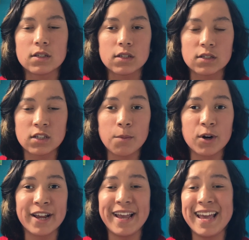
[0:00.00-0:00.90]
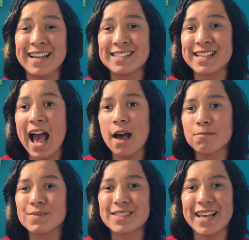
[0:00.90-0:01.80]
summer
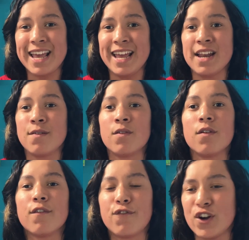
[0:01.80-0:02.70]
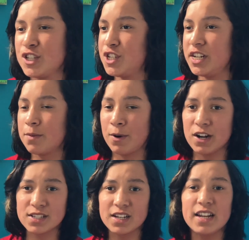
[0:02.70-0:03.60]
exams in first year
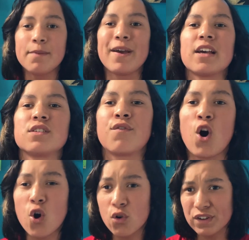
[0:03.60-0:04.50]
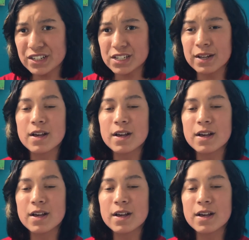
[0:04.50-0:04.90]
personally because of COVID,